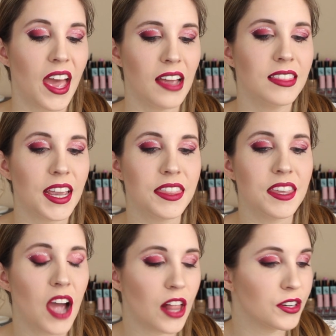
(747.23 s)
I like
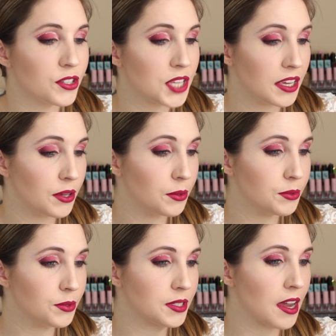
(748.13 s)
the colors I
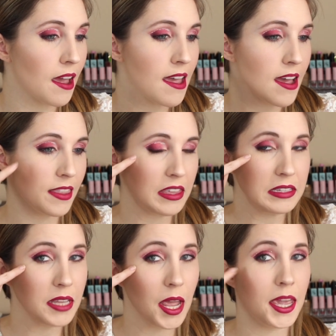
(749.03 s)
used, and
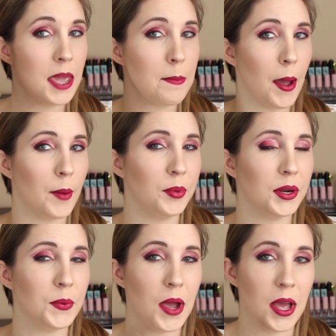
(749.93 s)
this eye came out
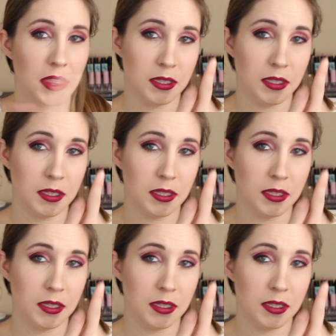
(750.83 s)
pretty well.